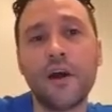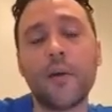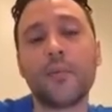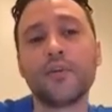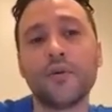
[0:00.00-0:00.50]

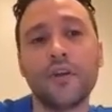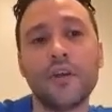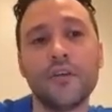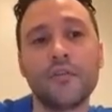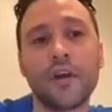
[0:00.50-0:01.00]

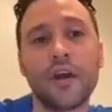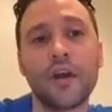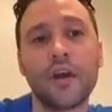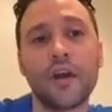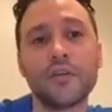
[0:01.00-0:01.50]
opportunity for
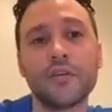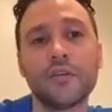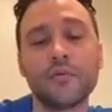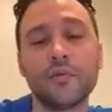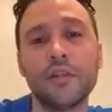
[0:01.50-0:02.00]
us to
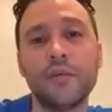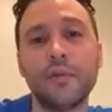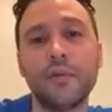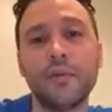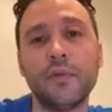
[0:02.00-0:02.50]
really be
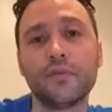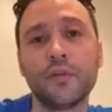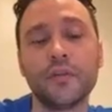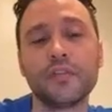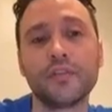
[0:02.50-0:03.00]
useful
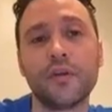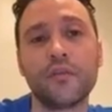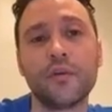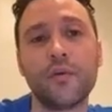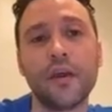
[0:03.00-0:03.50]
and serve
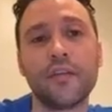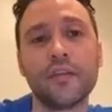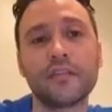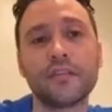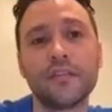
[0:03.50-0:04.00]
in a way
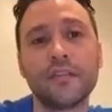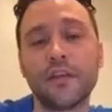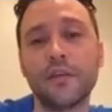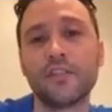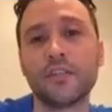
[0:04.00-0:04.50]
that's,
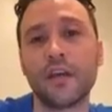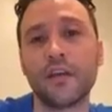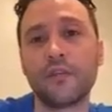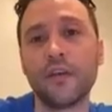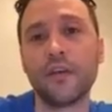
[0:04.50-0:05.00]
like you said,
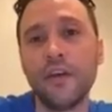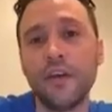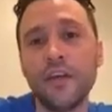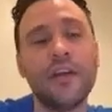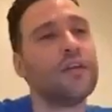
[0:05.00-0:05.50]

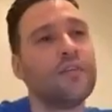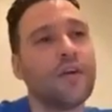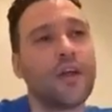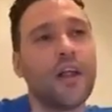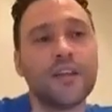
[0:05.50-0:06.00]
even if your
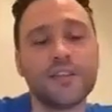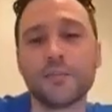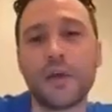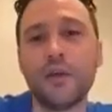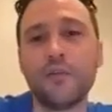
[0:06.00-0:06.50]
client
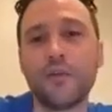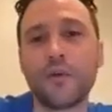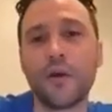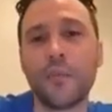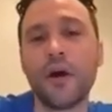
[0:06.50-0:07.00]
doesn't pay you
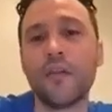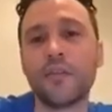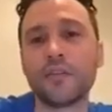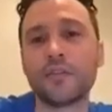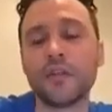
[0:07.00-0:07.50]
for a month,
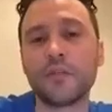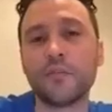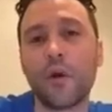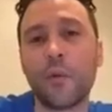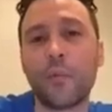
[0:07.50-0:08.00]
it's
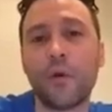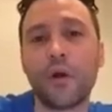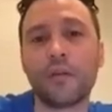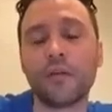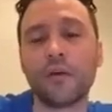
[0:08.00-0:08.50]
more
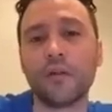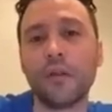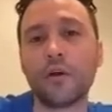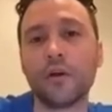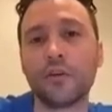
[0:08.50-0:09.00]
important the
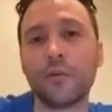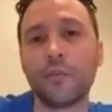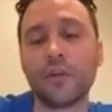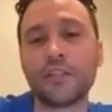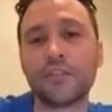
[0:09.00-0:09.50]
long-term
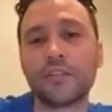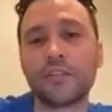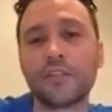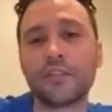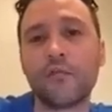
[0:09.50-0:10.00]

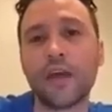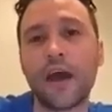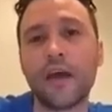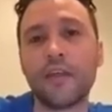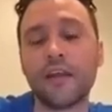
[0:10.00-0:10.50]
relationship of
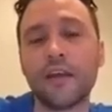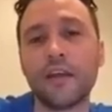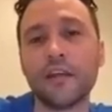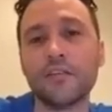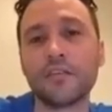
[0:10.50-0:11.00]
that than
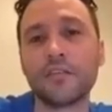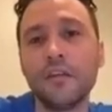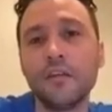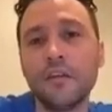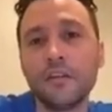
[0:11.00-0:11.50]
it is
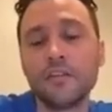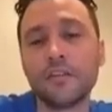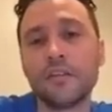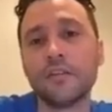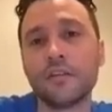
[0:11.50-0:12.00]

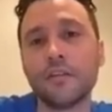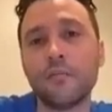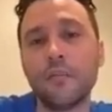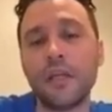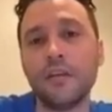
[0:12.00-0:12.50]
to
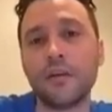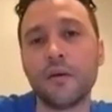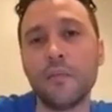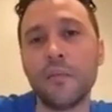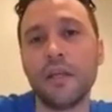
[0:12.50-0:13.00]
meet
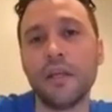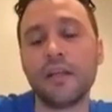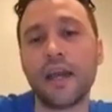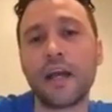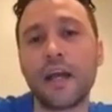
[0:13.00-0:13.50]
your immediate
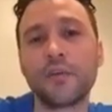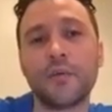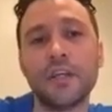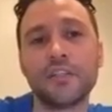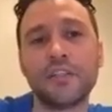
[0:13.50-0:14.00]
cash flow
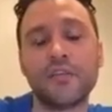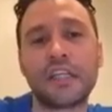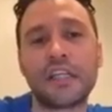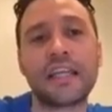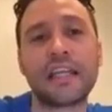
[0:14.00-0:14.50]
needs. And if you
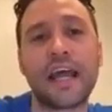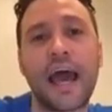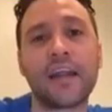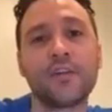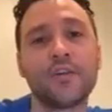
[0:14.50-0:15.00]
take that
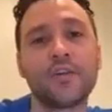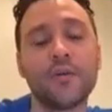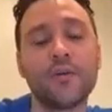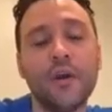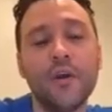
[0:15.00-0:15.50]

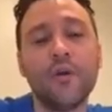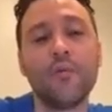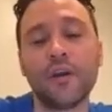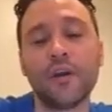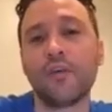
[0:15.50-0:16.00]
attitude,
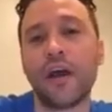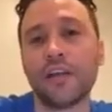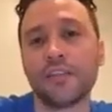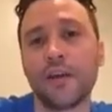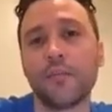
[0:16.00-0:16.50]
what you'll find
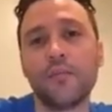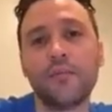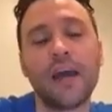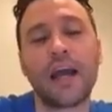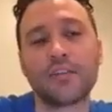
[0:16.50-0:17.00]
is that
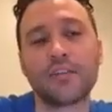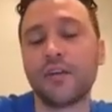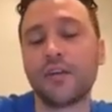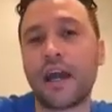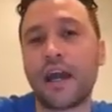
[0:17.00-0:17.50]
actually
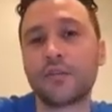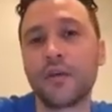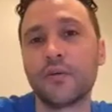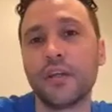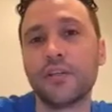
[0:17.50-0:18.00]
your cash
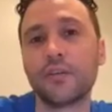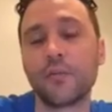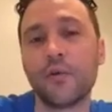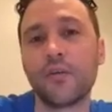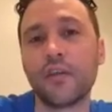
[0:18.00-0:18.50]
flow needs
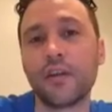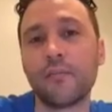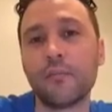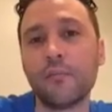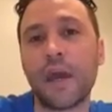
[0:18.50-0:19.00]
are more
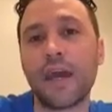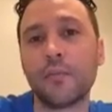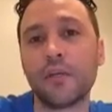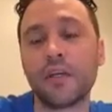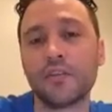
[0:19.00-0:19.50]
than
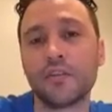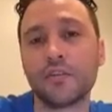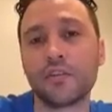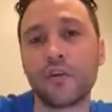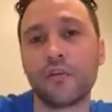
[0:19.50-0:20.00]
met because you're
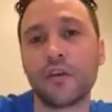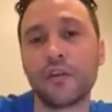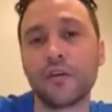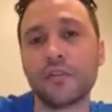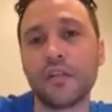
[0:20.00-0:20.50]
serving
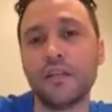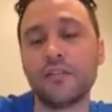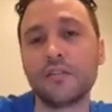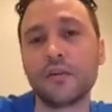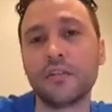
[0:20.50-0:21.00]
those
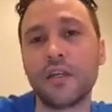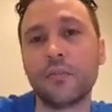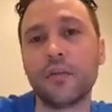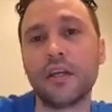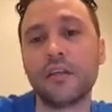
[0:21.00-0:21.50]
needs so
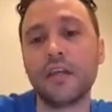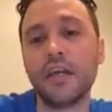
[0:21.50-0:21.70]
deeply.